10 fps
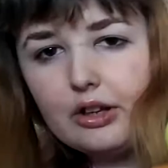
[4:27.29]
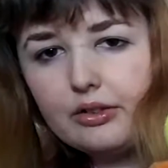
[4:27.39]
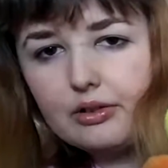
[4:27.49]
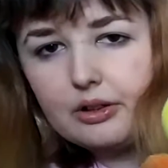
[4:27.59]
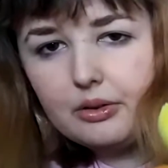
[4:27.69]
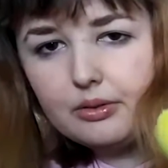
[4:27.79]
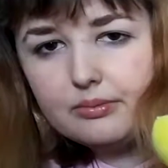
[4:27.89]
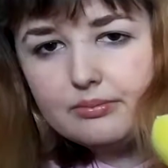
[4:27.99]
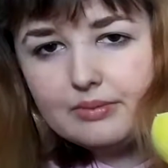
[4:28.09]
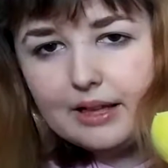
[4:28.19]
she has her
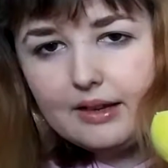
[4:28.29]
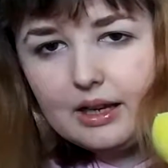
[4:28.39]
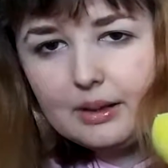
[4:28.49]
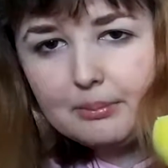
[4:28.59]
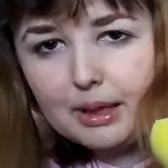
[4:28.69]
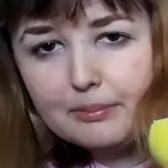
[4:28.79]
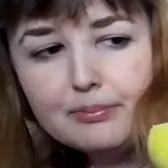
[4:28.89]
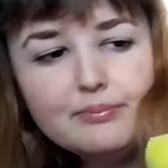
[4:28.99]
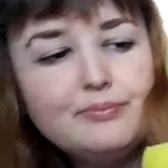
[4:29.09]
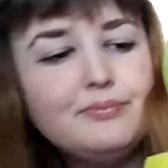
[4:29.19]
little, let's eat, bib.